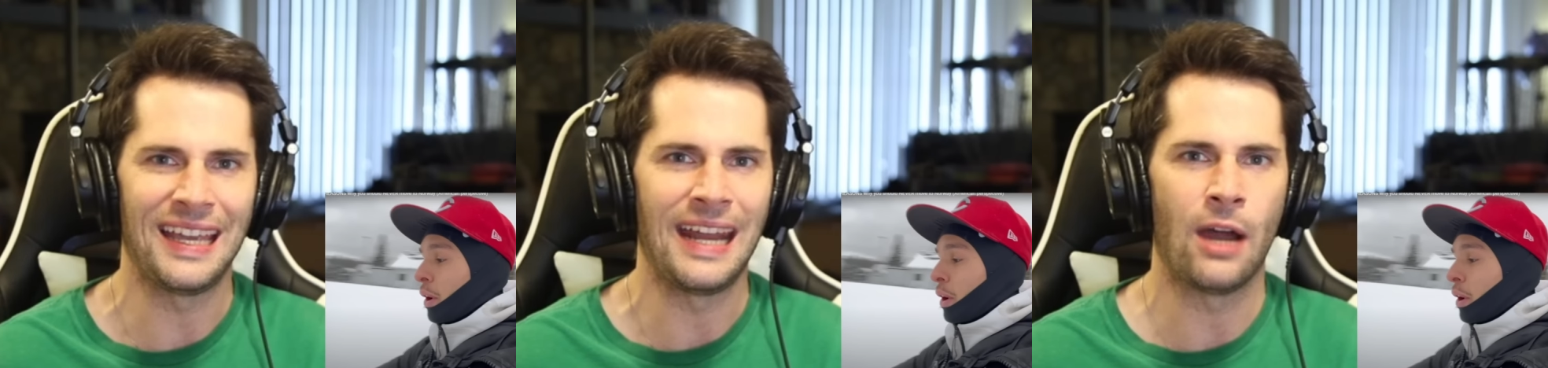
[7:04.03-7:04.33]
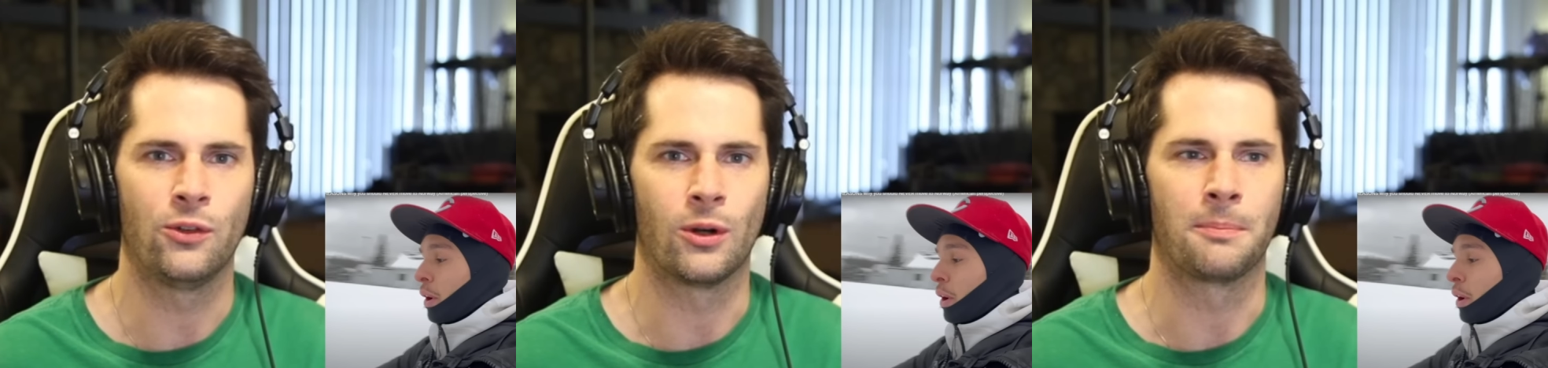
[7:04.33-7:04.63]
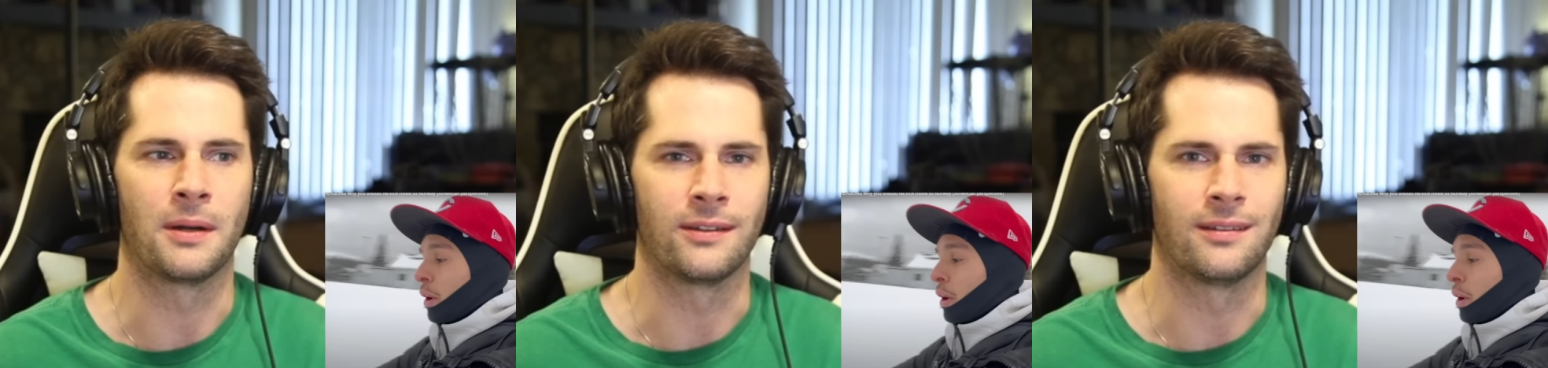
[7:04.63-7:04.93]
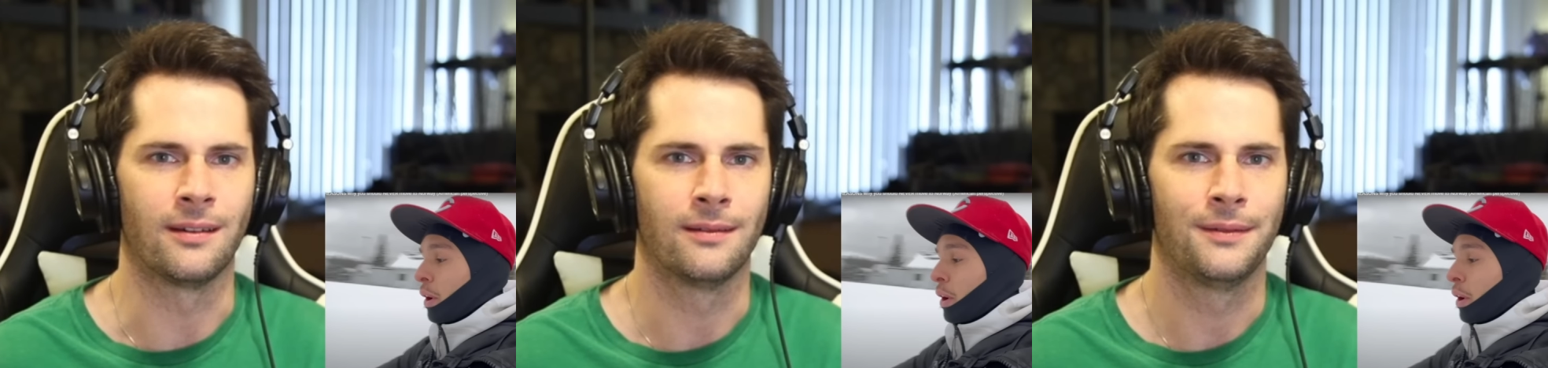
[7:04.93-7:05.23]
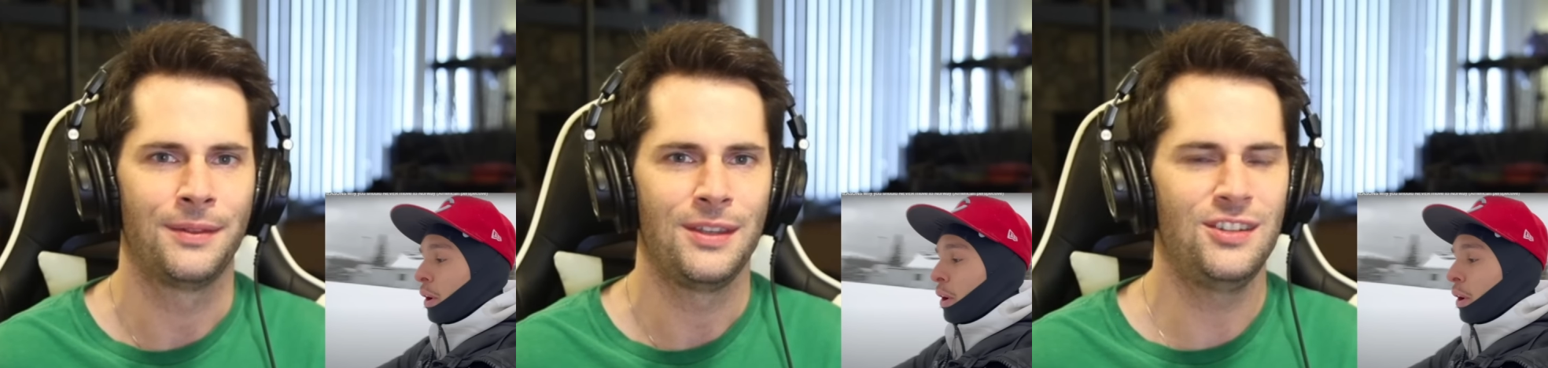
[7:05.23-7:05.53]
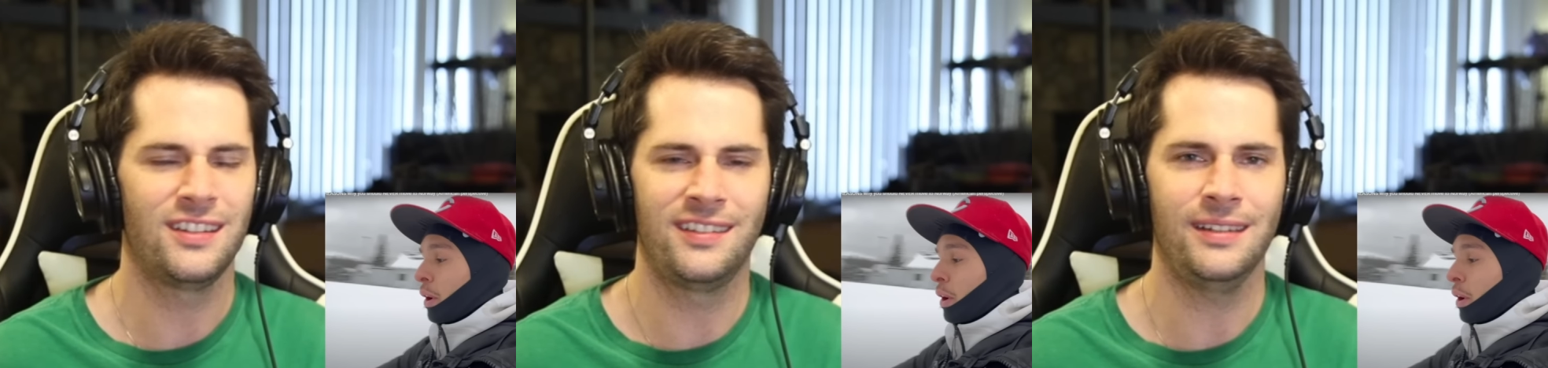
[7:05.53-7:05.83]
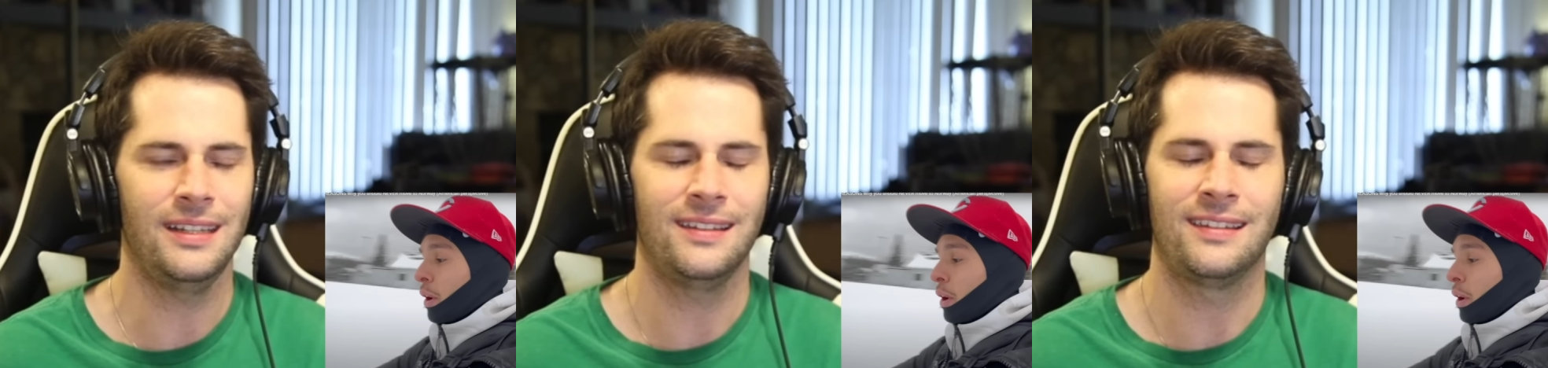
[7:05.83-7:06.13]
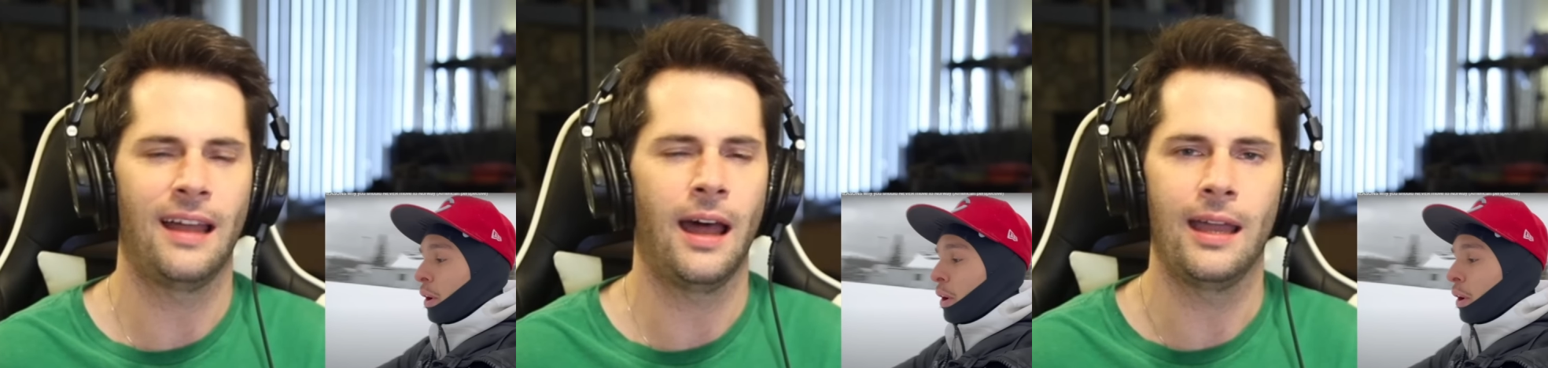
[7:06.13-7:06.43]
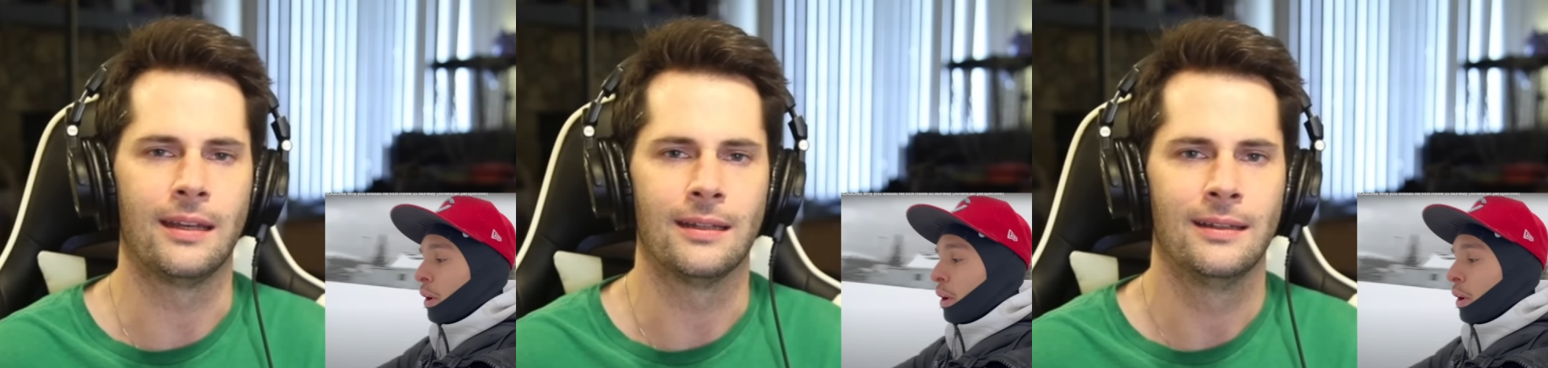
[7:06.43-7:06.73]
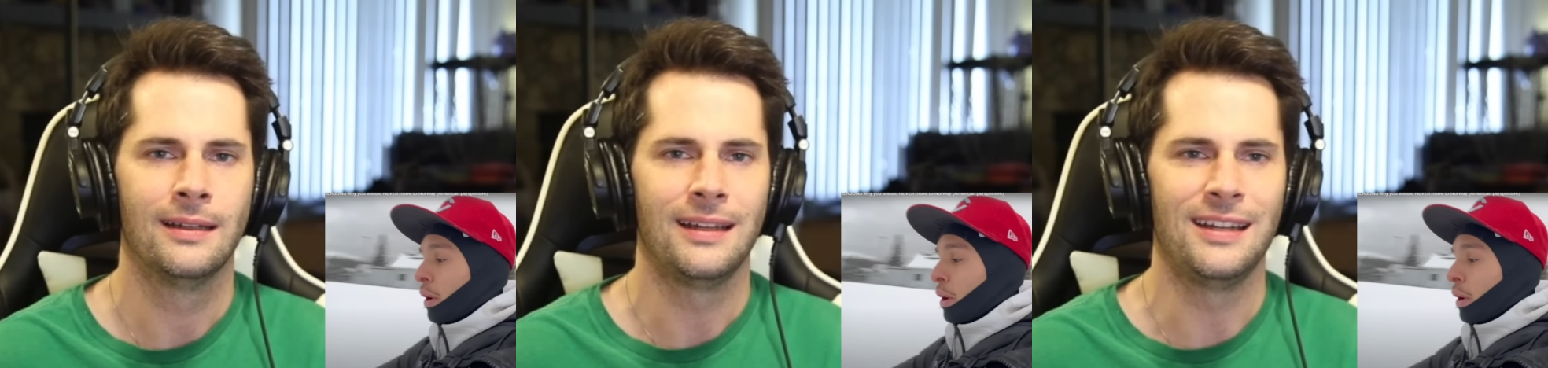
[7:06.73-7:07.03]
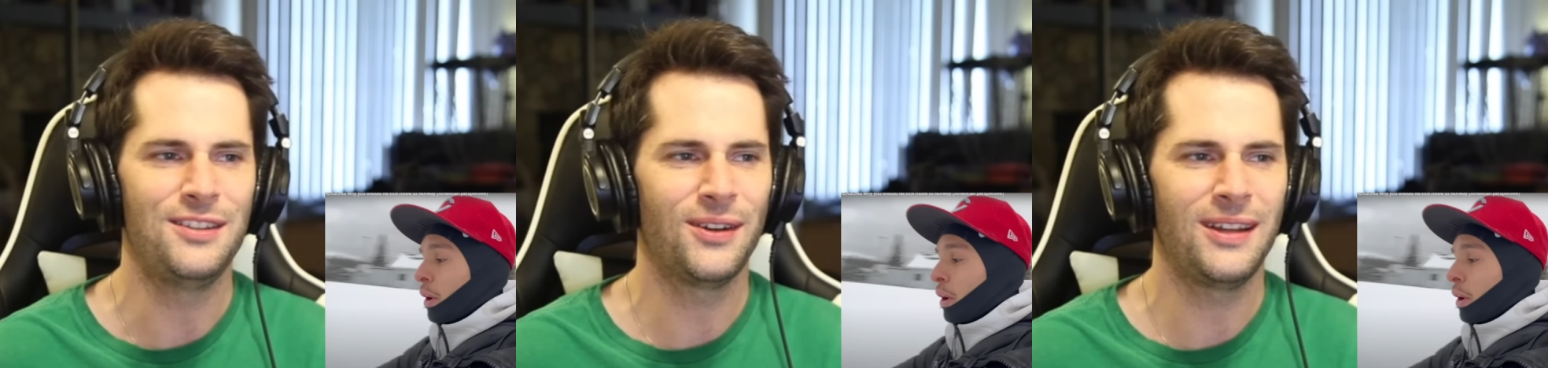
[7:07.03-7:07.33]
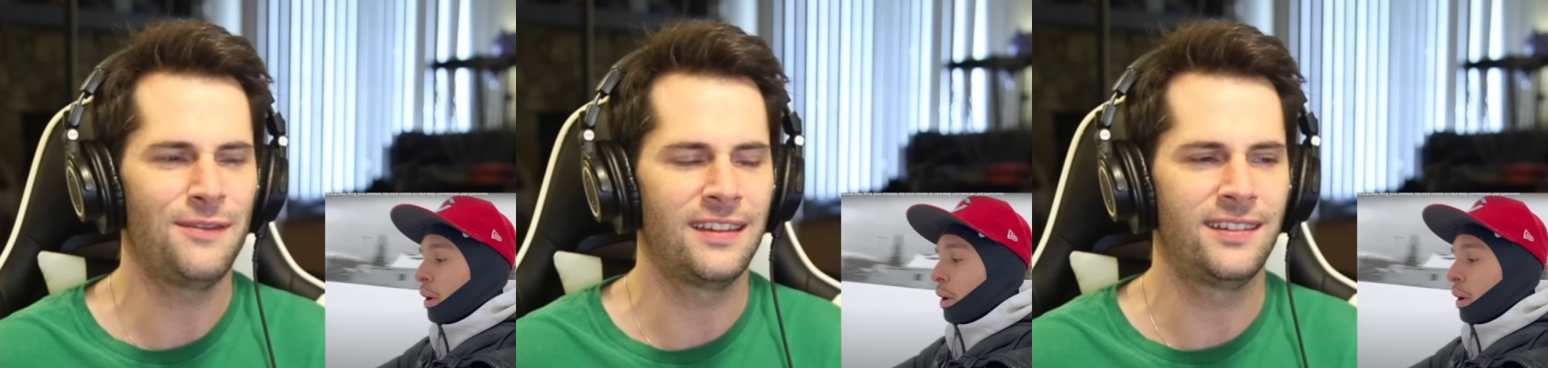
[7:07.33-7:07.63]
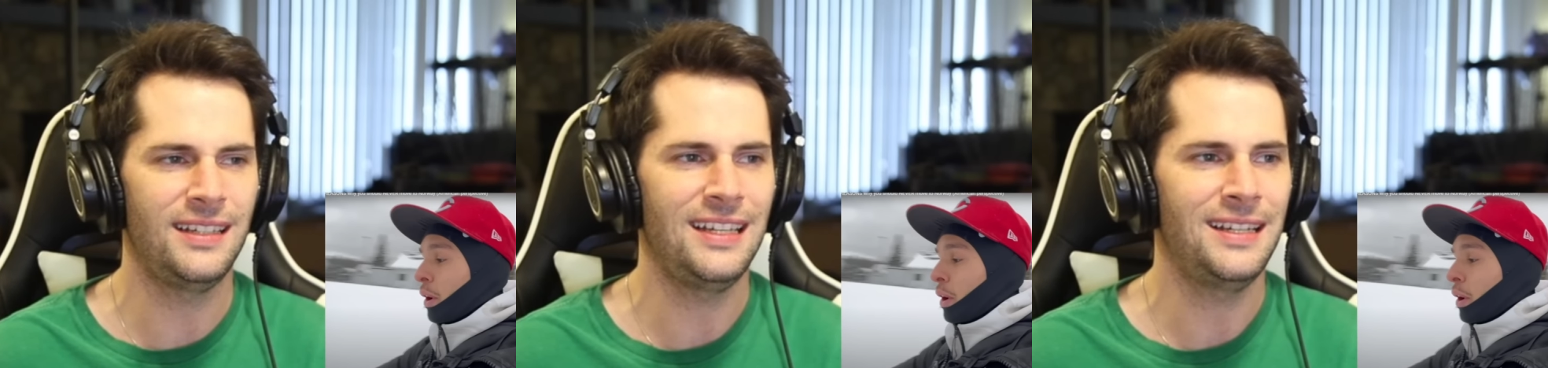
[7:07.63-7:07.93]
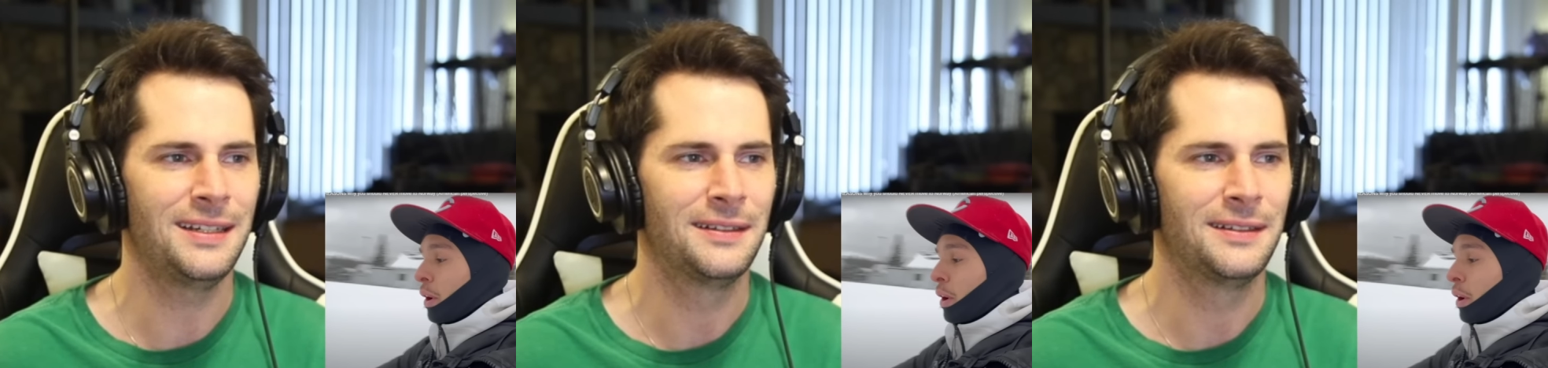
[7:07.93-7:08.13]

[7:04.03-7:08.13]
Speaker 1: an outdoor person. You just sit inside and you don't even see